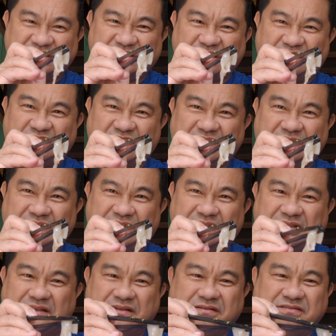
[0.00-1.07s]
It's a
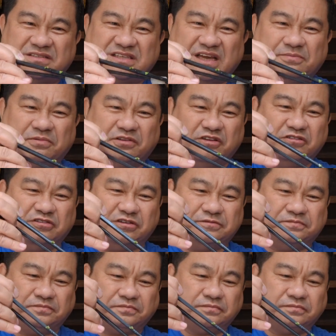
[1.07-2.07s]
thin type of noodle. It